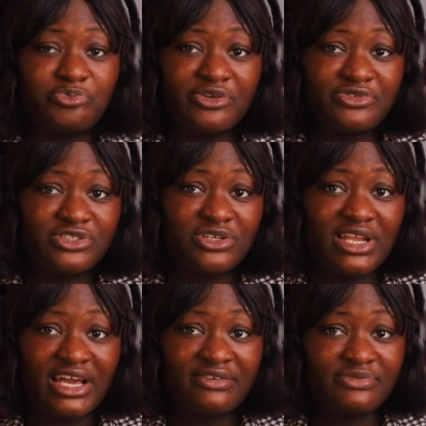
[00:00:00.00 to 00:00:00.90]
will profit your
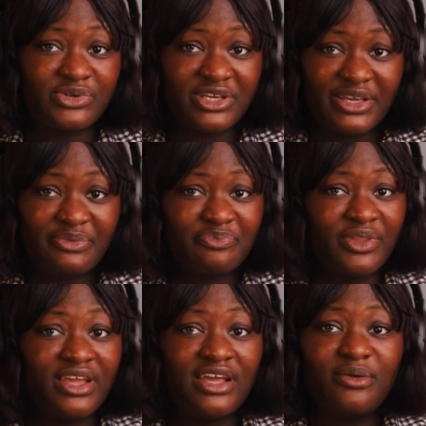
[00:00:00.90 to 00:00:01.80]
life, okay?
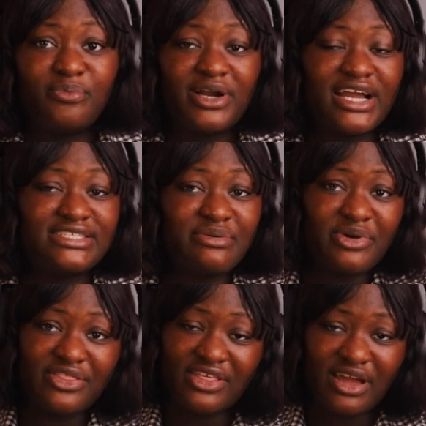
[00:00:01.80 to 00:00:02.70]
But guys, don't
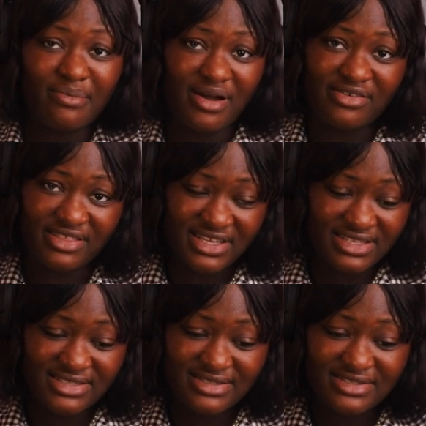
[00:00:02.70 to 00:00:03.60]
you think about
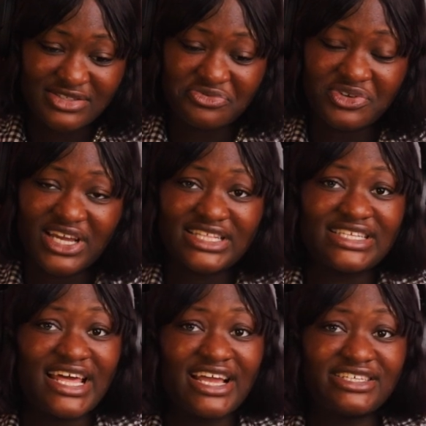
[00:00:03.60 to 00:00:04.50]
this, don't forget
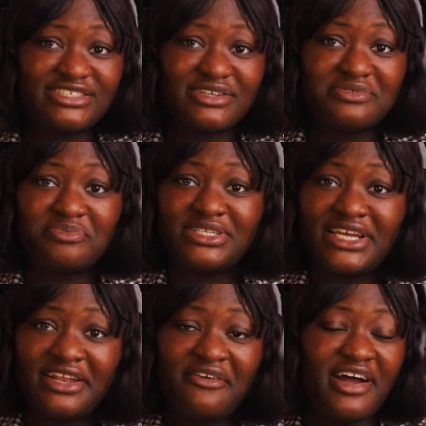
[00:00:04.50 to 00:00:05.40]
to like, just subscribe to my
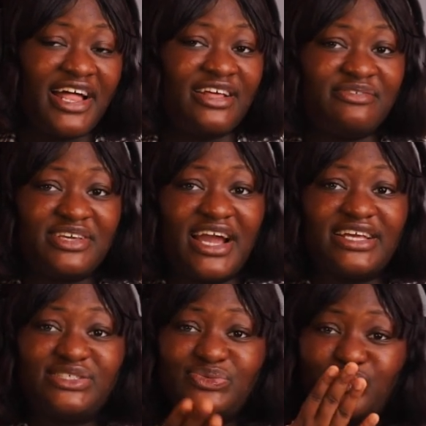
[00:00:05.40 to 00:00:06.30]
channel. I love you
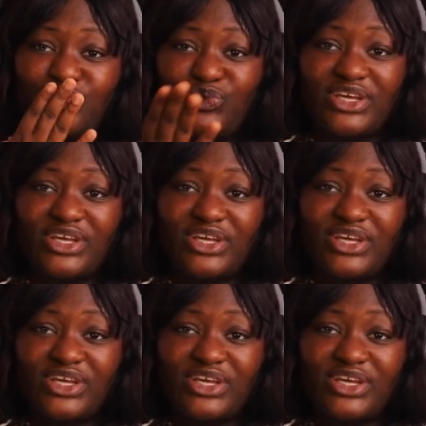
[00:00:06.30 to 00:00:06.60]
guys.